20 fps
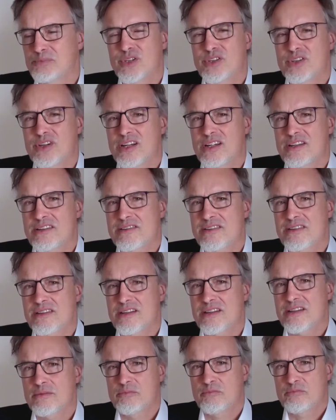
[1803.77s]
because
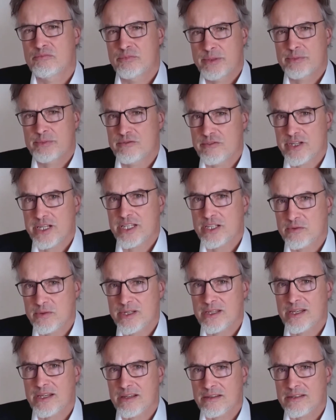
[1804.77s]
people very
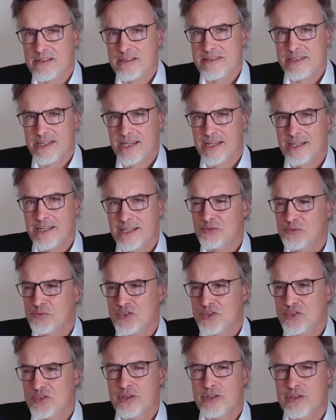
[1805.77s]
quickly understand
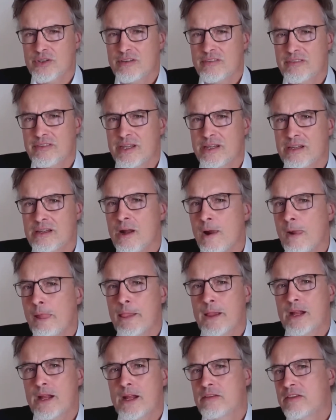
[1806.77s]
what's going on there,
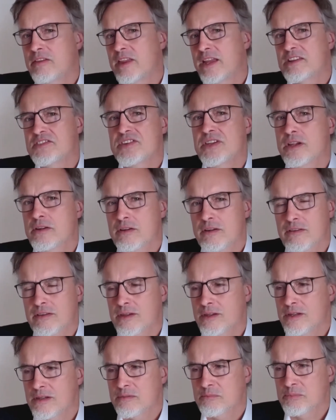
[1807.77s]
and they see
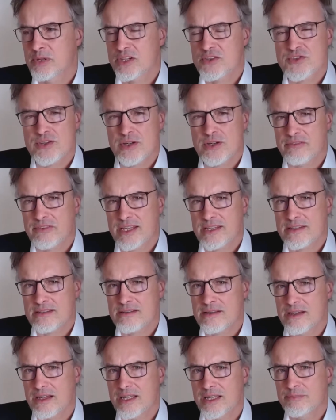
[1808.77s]
another picture of that
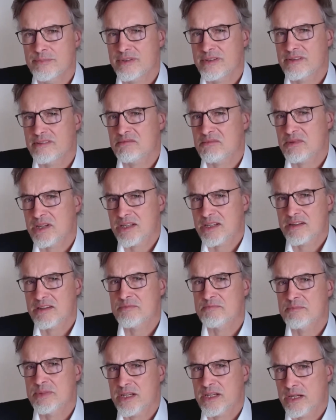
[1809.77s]
type, and
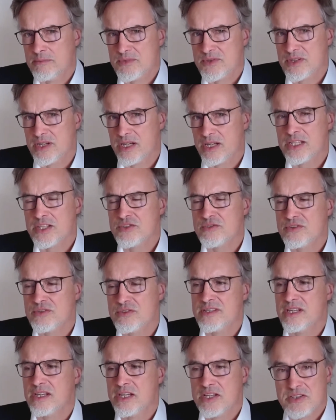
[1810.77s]
it becomes
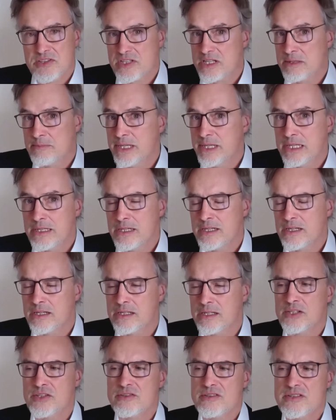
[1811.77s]
uninteresting. It's immediately
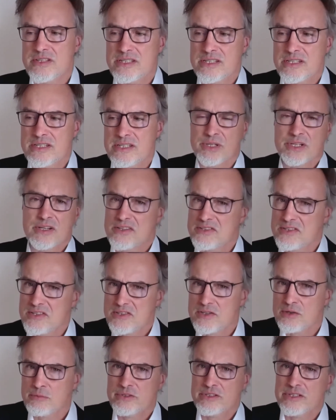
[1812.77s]
uninteresting because it's
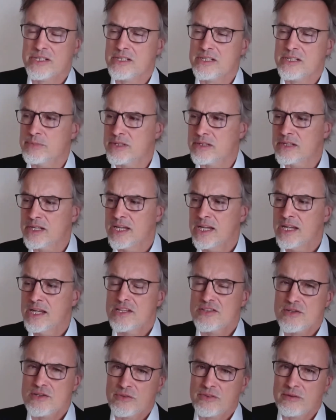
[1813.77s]
so predictable.
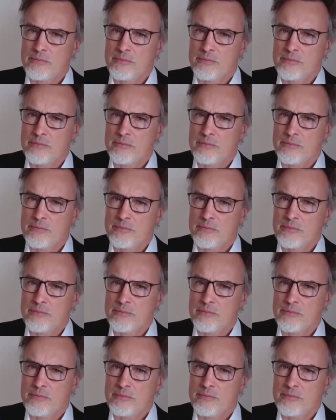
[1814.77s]
So